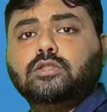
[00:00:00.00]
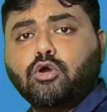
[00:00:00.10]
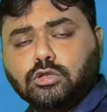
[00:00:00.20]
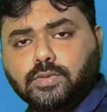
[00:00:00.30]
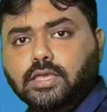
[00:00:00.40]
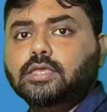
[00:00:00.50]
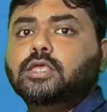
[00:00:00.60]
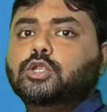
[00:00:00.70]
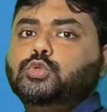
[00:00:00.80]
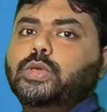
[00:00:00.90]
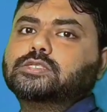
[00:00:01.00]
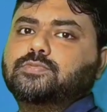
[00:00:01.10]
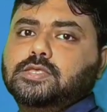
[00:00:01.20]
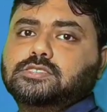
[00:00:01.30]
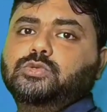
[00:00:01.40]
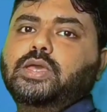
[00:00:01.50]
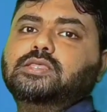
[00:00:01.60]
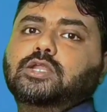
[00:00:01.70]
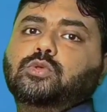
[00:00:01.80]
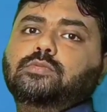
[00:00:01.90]
It will not be 2x
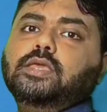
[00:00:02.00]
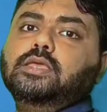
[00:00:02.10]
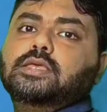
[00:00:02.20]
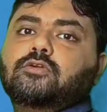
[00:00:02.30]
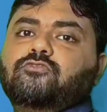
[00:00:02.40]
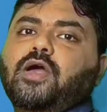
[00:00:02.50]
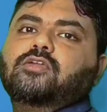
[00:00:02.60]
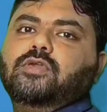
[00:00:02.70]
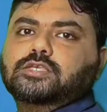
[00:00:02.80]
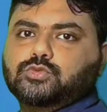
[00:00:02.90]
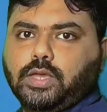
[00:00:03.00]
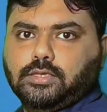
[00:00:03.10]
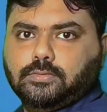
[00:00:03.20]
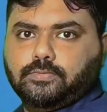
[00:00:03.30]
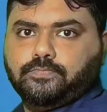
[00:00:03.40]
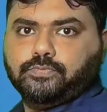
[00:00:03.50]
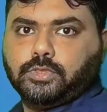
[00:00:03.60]
plus 3y, that will be 5xy.